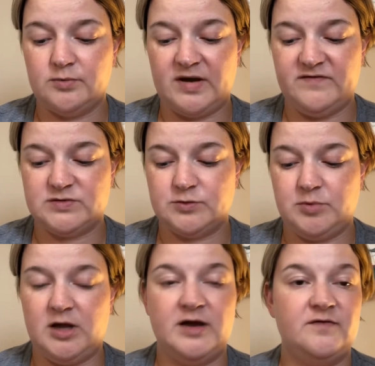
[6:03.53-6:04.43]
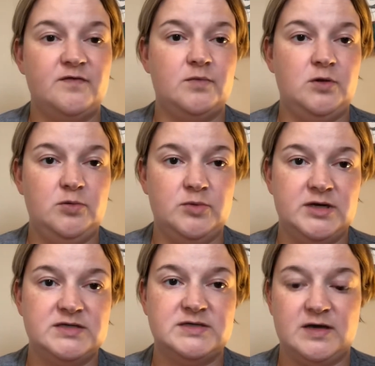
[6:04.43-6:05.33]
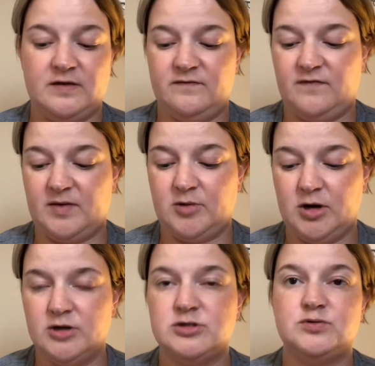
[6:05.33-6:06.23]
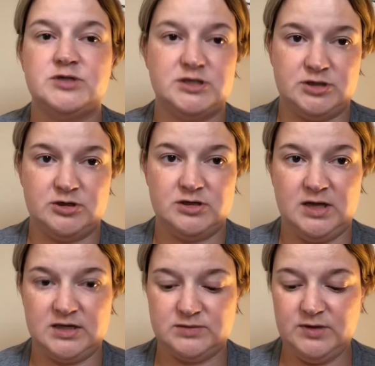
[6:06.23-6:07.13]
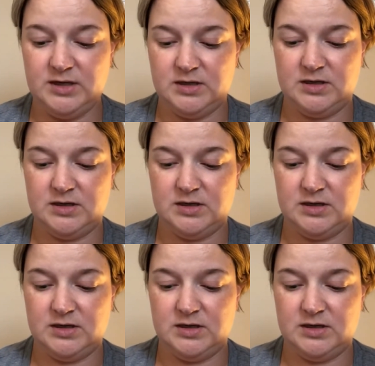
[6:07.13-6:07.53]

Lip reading: Raven's Reply from Luminous Fiber Arts, which I started last week.